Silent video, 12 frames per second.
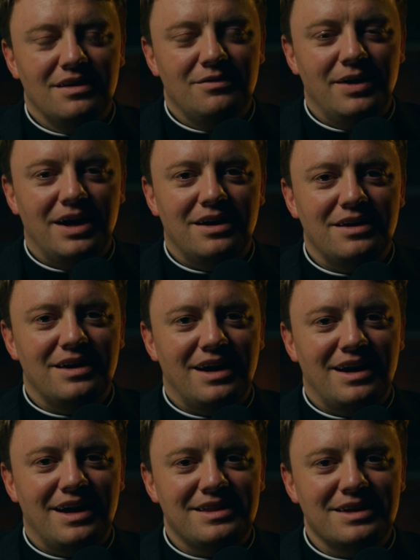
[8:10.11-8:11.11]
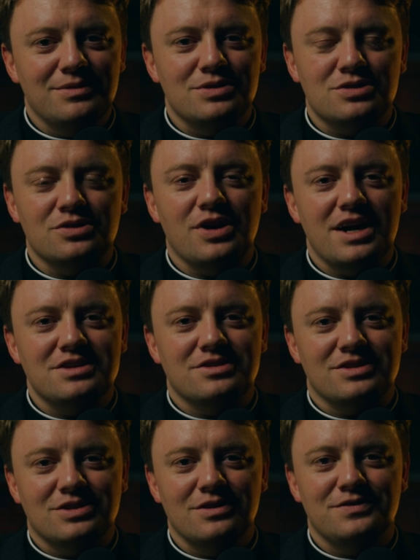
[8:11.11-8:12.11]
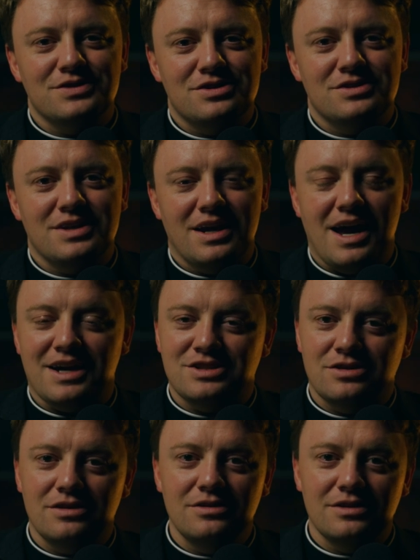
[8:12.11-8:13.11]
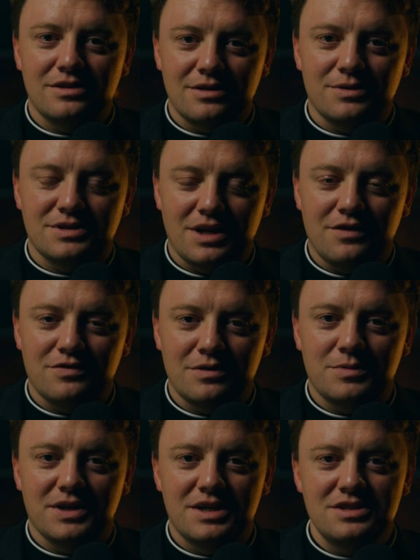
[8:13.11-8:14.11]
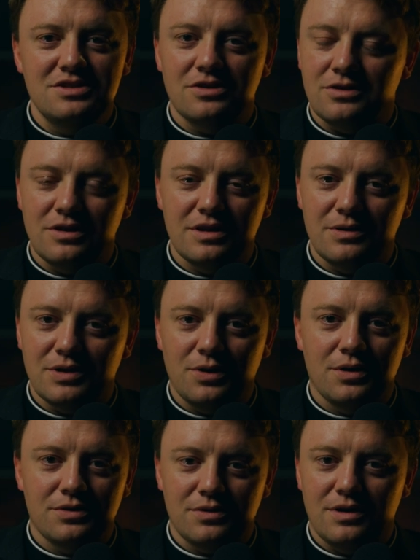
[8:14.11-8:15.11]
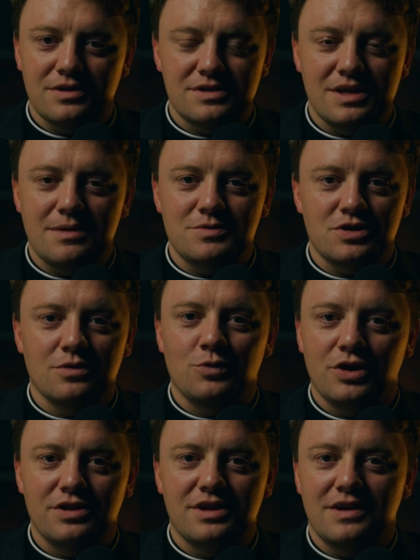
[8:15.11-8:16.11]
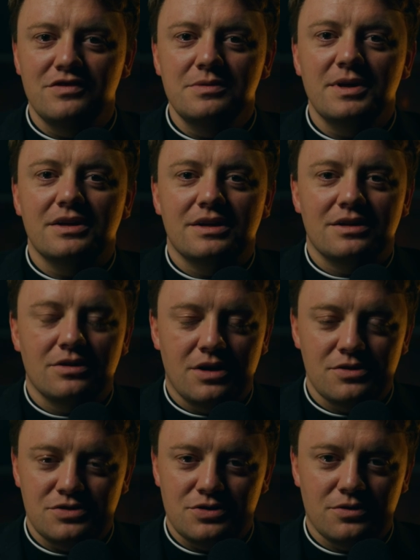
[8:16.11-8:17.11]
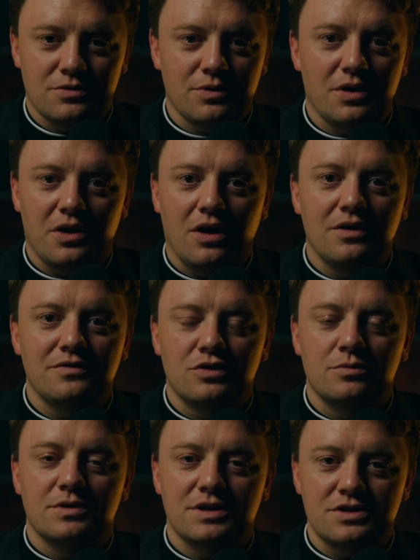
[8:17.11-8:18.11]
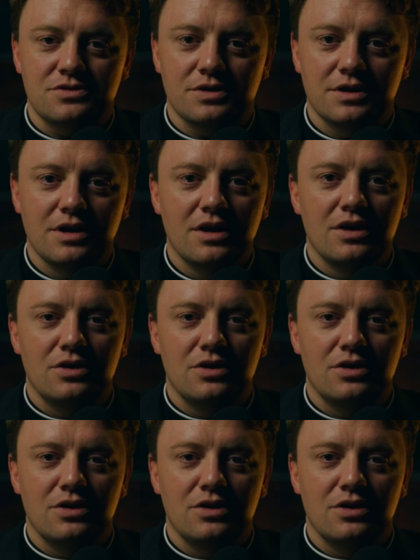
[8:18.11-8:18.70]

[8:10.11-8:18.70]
Well, I think when you scratch the surface, you say externally they were tougher, but internally they were going through all the same turmoil that everybody goes through throughout all of human history.